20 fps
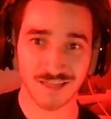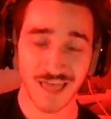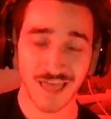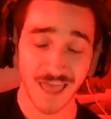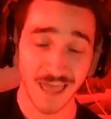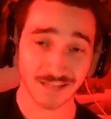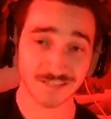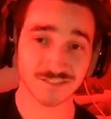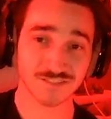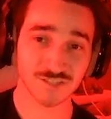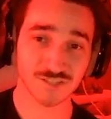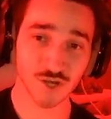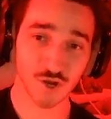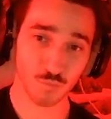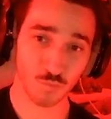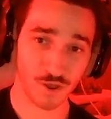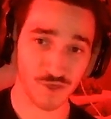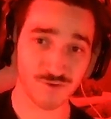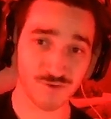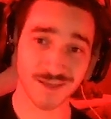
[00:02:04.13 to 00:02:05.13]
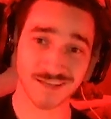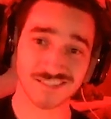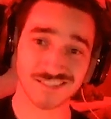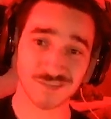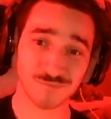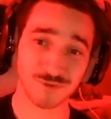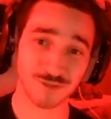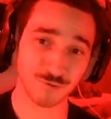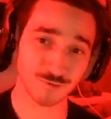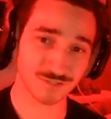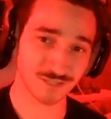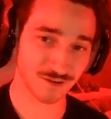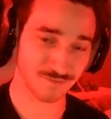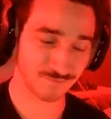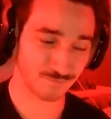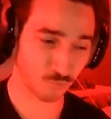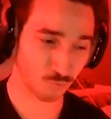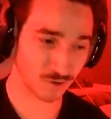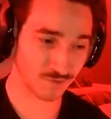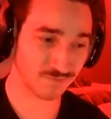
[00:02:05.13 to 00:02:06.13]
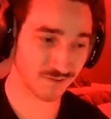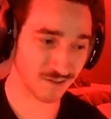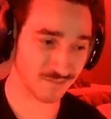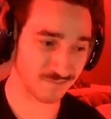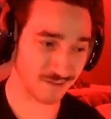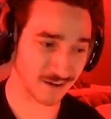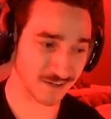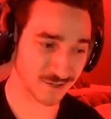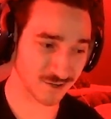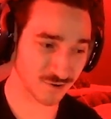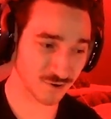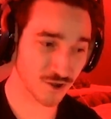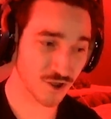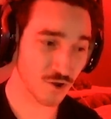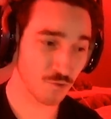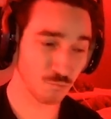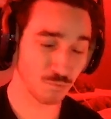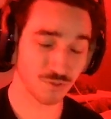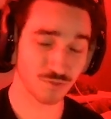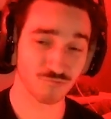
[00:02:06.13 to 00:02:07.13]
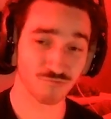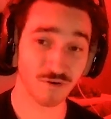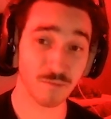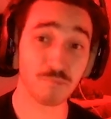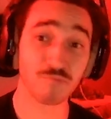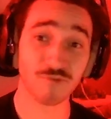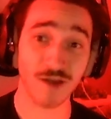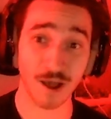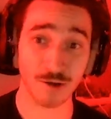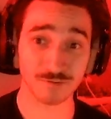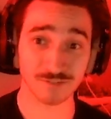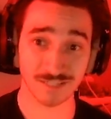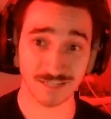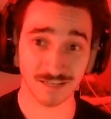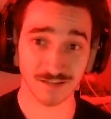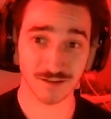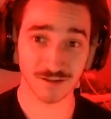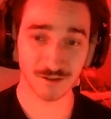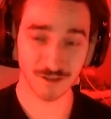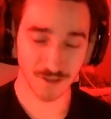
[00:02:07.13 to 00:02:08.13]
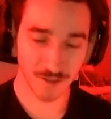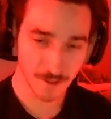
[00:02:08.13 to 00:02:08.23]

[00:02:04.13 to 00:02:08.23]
Hence, why you guys see me using a 45 vector with rip rounds in it.